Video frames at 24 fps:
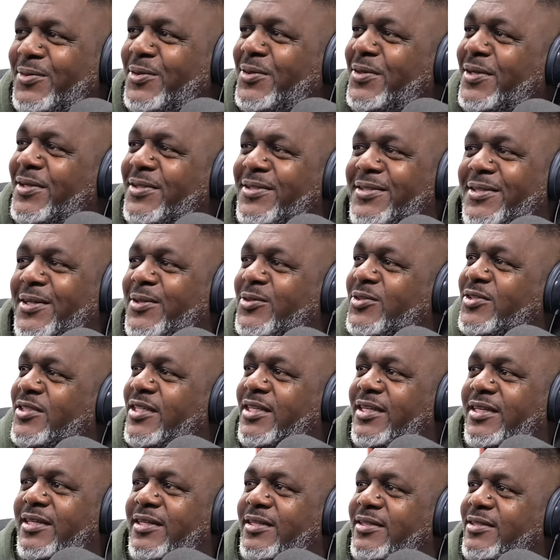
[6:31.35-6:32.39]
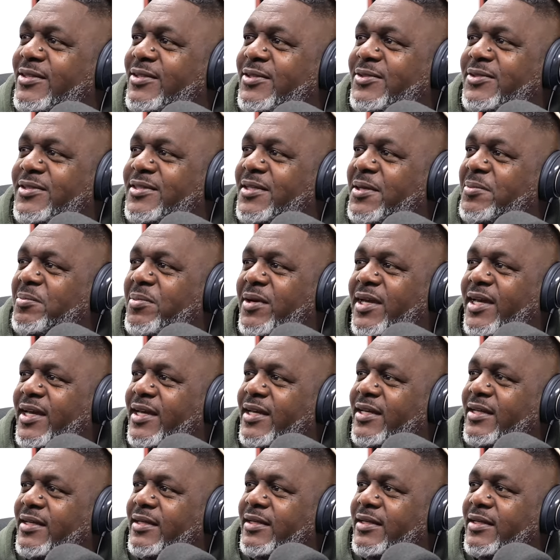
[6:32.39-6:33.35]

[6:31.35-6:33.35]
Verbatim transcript: You just gonna chill. You gonna sit back.